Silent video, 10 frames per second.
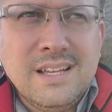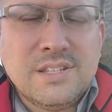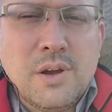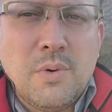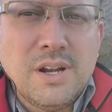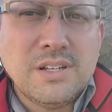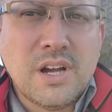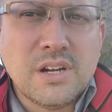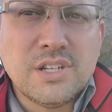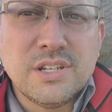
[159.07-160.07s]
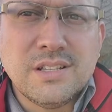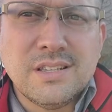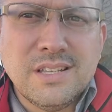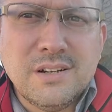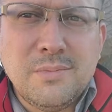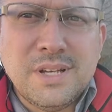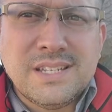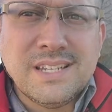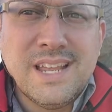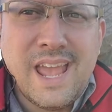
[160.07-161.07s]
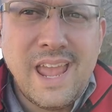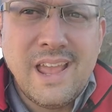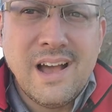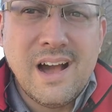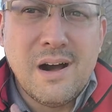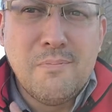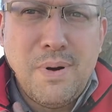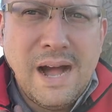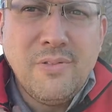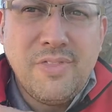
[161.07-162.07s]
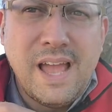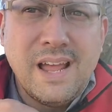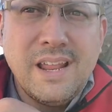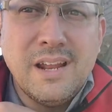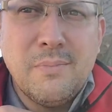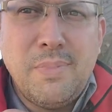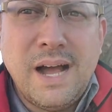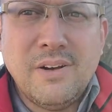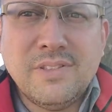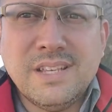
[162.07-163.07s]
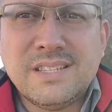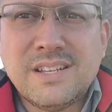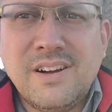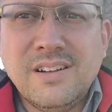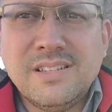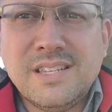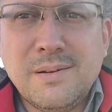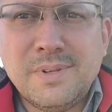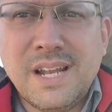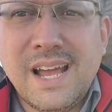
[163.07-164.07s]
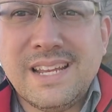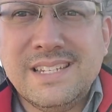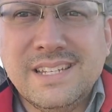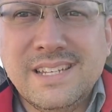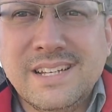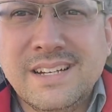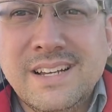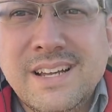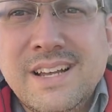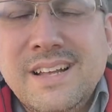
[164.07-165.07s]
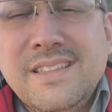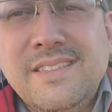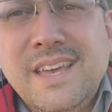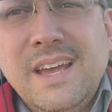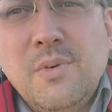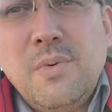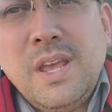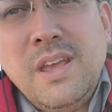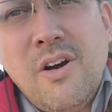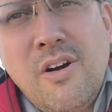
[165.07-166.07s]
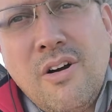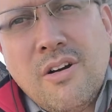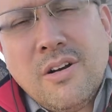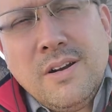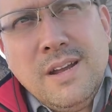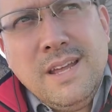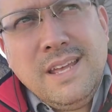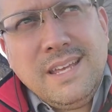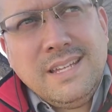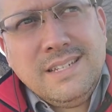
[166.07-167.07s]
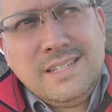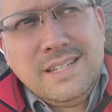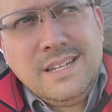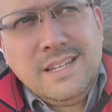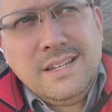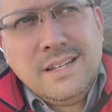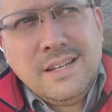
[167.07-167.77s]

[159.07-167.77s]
I want to talk to you a little bit today about that and about this concept and idea that we are indeed